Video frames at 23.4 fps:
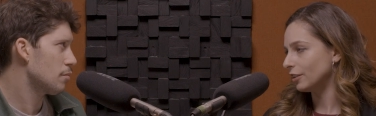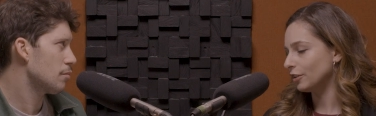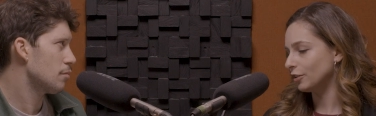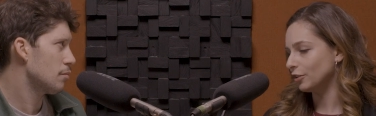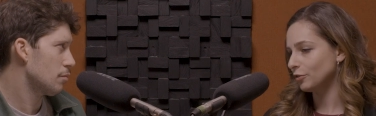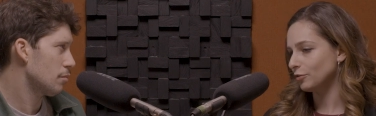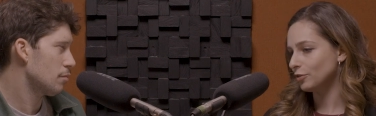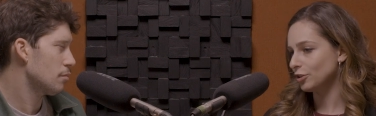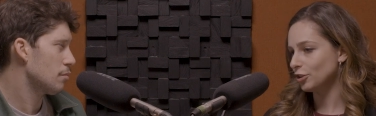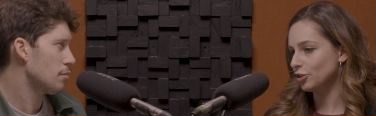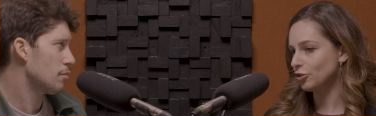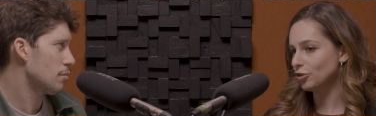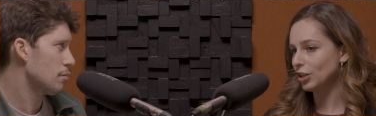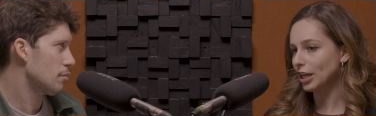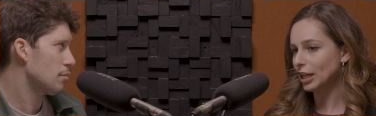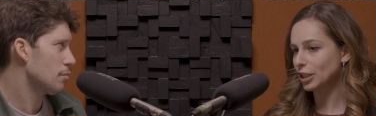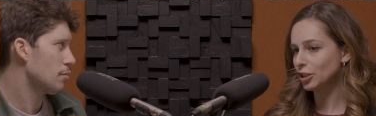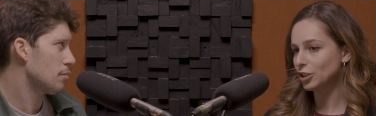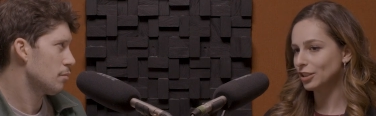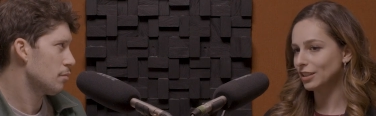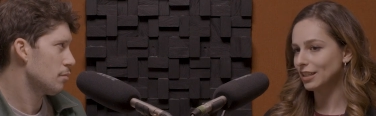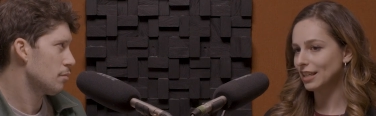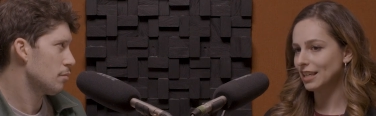Speaker 1: You know,
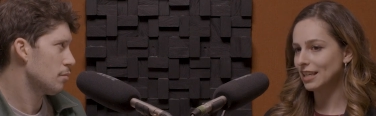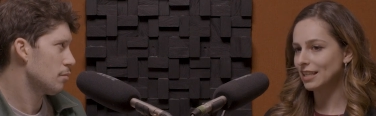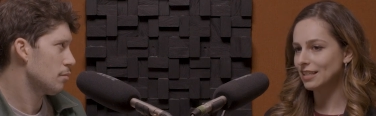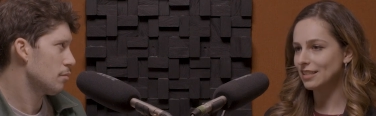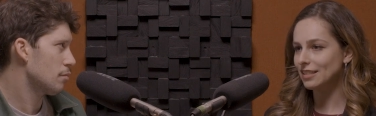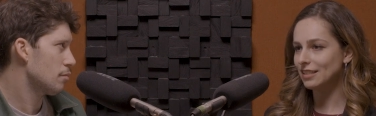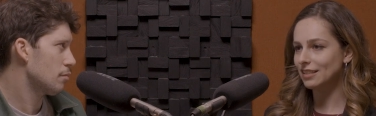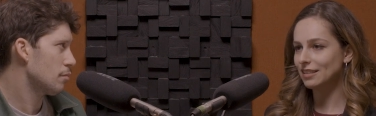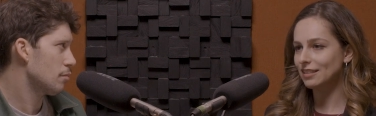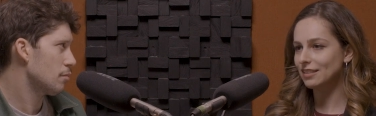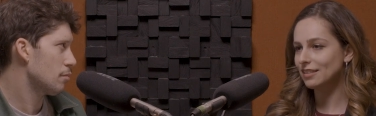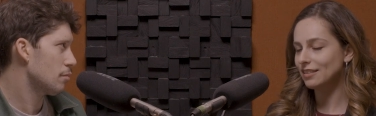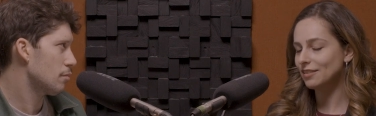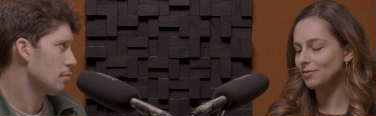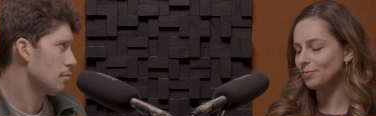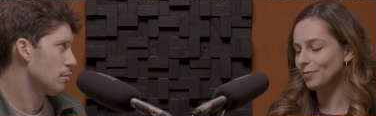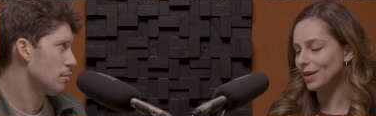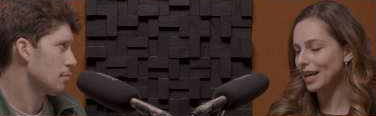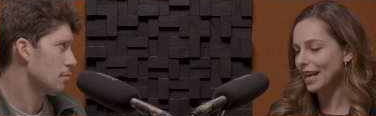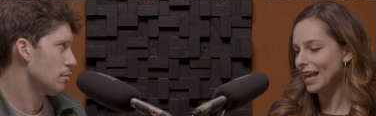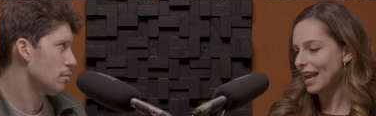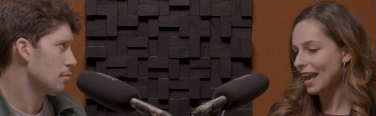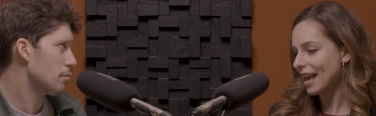distraction
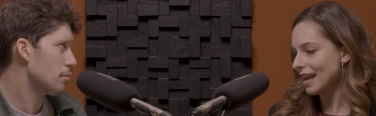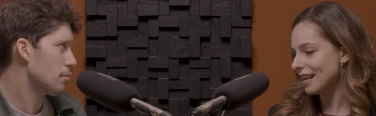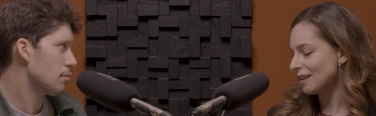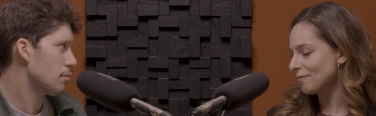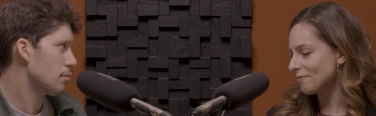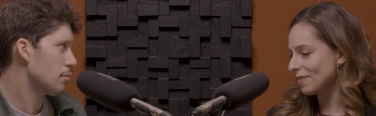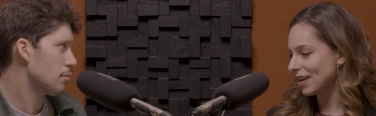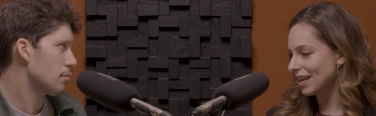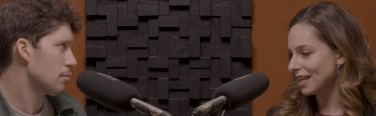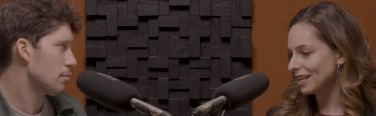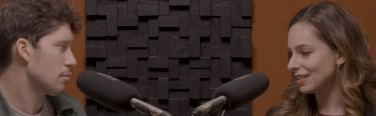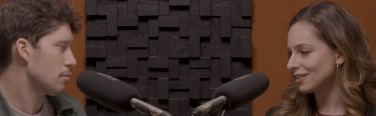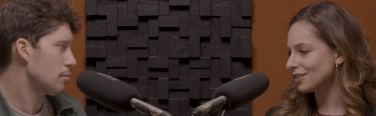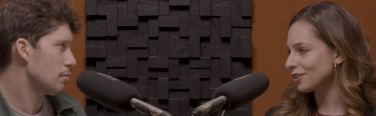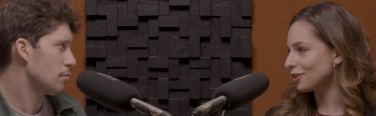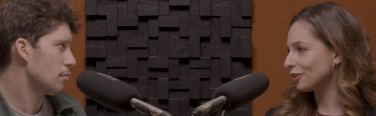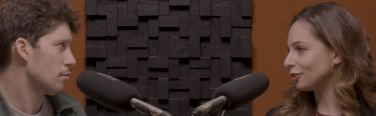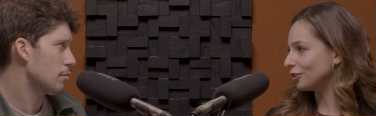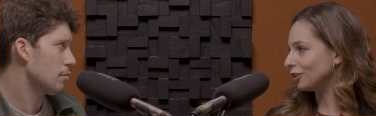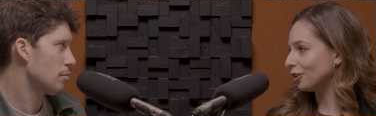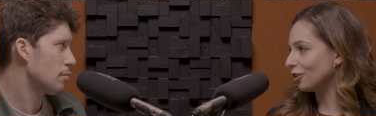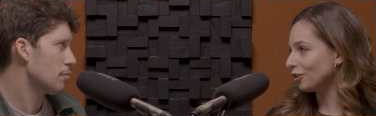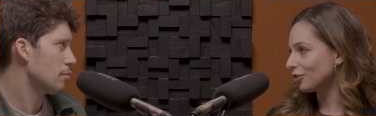isn't by any
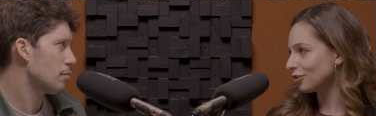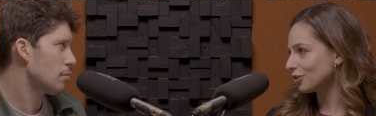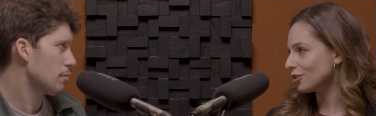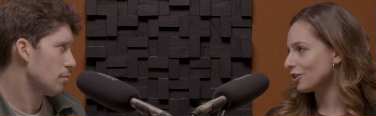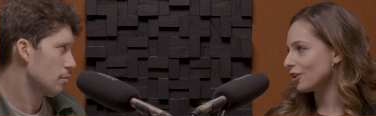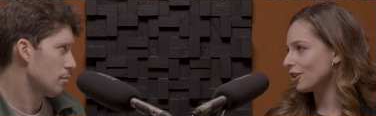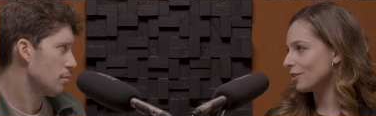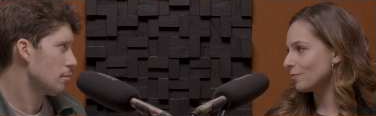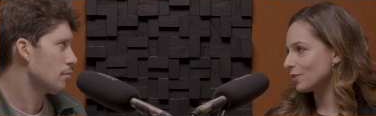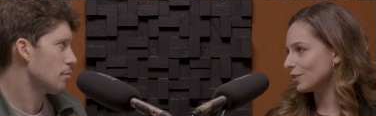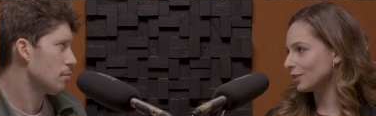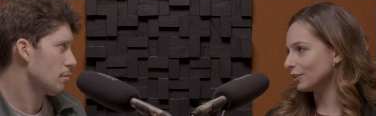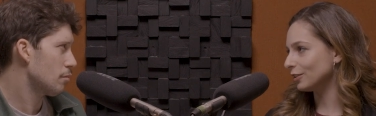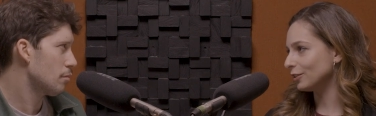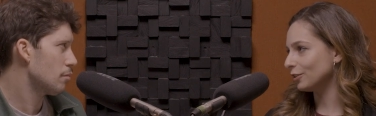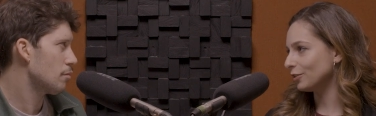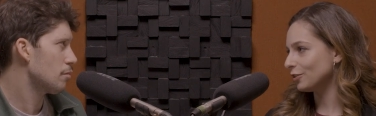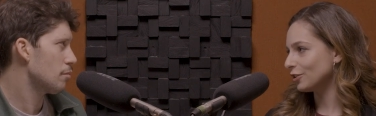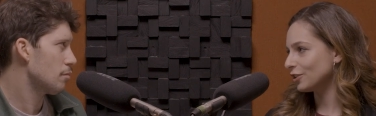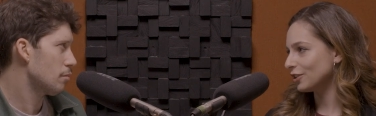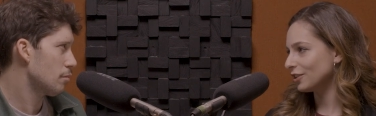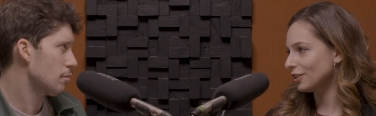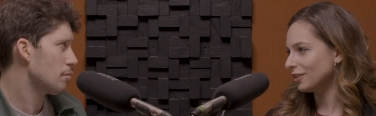means a long-term
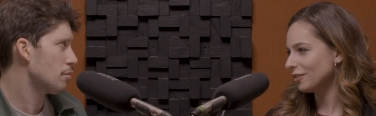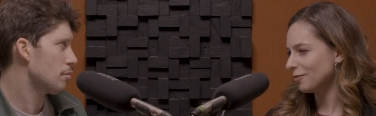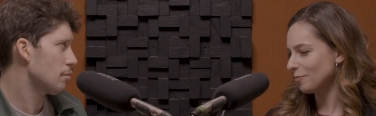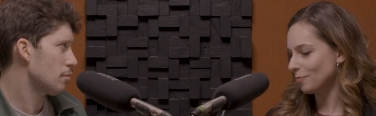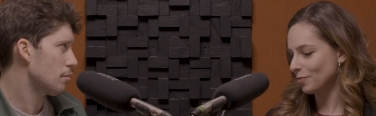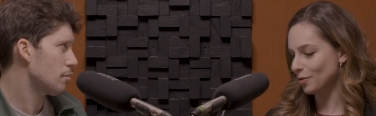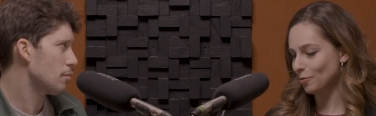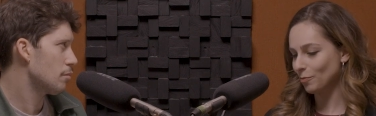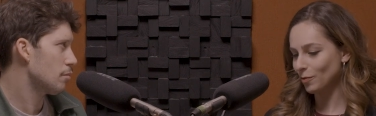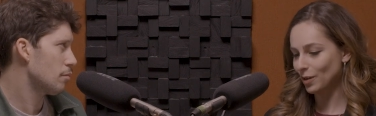solution,